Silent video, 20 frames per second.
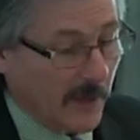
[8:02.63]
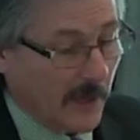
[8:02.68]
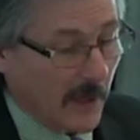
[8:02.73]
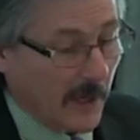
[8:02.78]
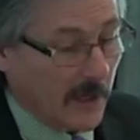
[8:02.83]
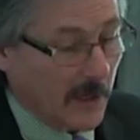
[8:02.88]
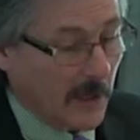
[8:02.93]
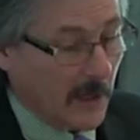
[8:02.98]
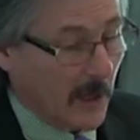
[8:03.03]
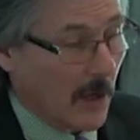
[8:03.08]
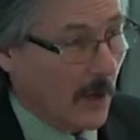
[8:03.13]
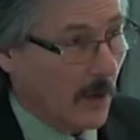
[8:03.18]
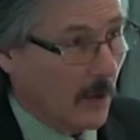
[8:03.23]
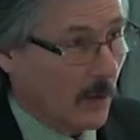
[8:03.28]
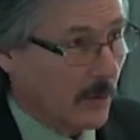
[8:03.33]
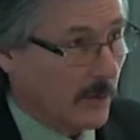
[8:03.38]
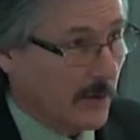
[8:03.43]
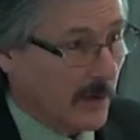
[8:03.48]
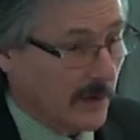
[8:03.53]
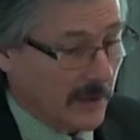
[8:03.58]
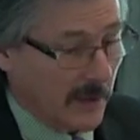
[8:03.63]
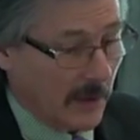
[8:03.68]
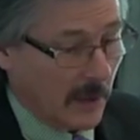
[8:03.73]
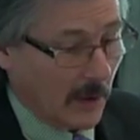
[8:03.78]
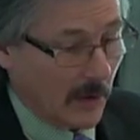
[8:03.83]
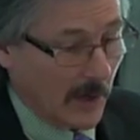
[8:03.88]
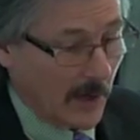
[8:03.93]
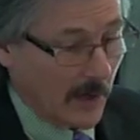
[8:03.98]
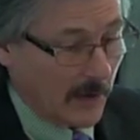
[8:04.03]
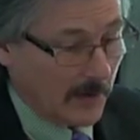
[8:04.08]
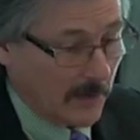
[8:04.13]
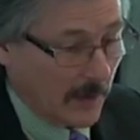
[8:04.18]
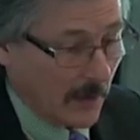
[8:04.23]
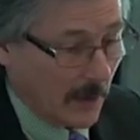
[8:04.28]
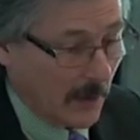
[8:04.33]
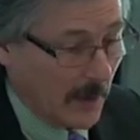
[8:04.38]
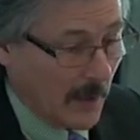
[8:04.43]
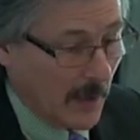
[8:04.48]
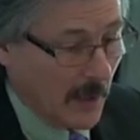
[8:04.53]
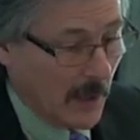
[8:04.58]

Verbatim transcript: and I know that they are out there.